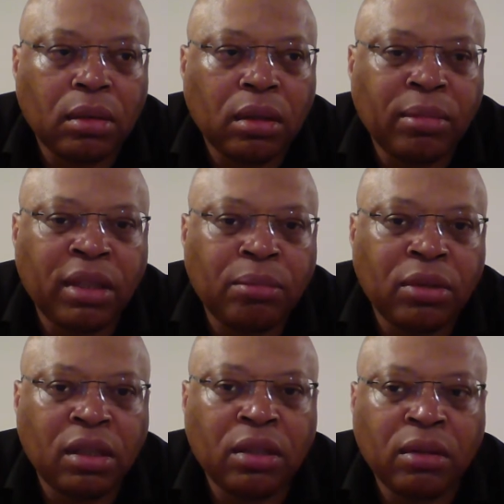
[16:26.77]
committed
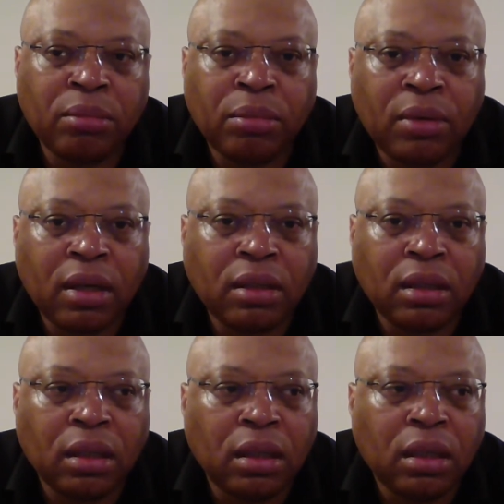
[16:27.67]
procedural
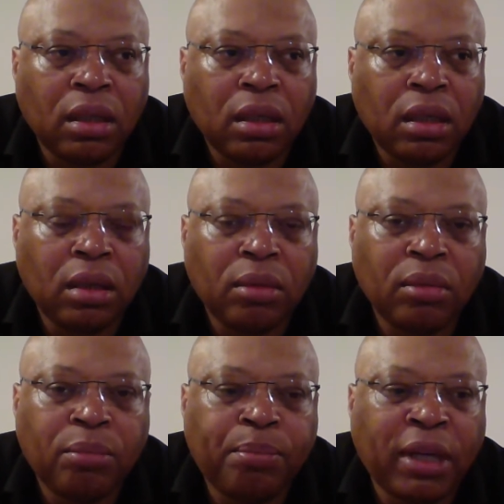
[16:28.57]
impropriety. They
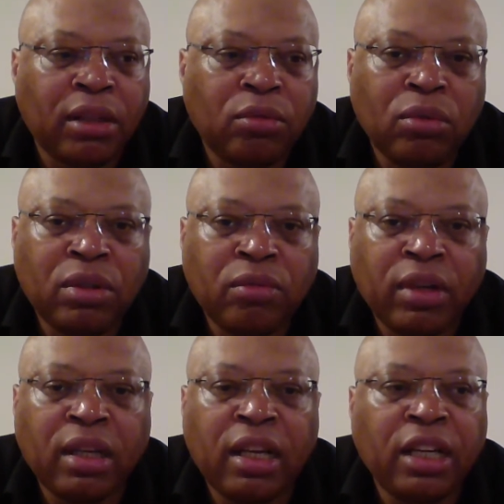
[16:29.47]
bent the rules and
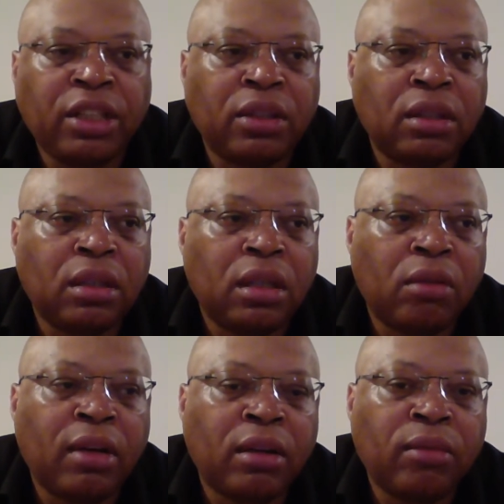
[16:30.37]
regulations
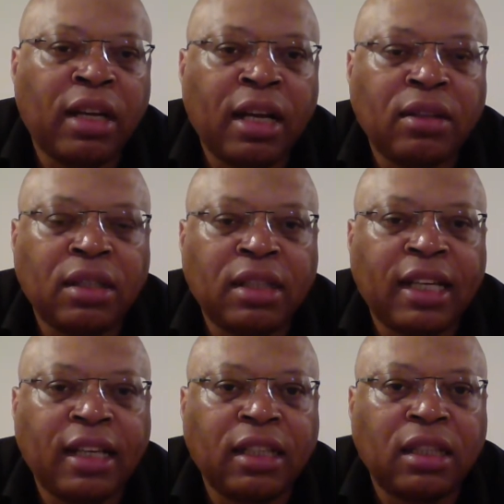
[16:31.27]
around rehousing a
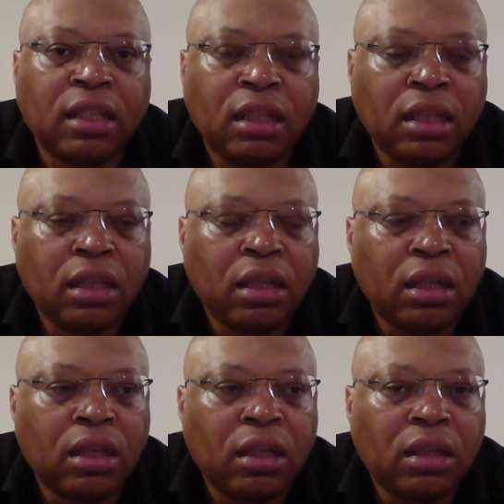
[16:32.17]
tenant
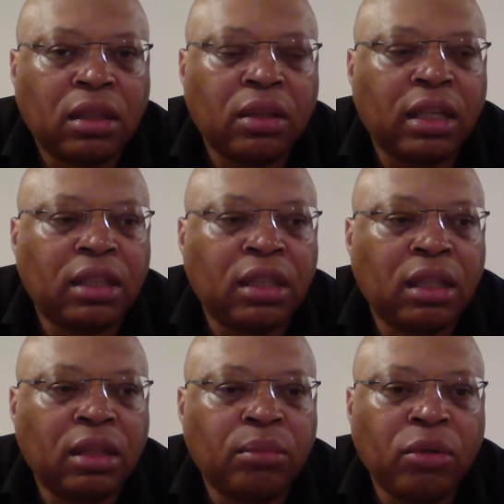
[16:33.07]
so that she
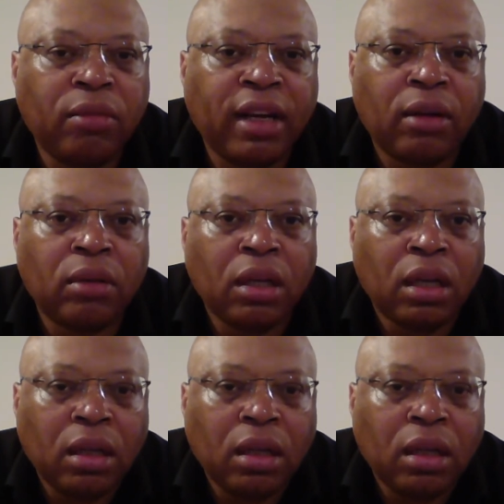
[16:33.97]
can move out.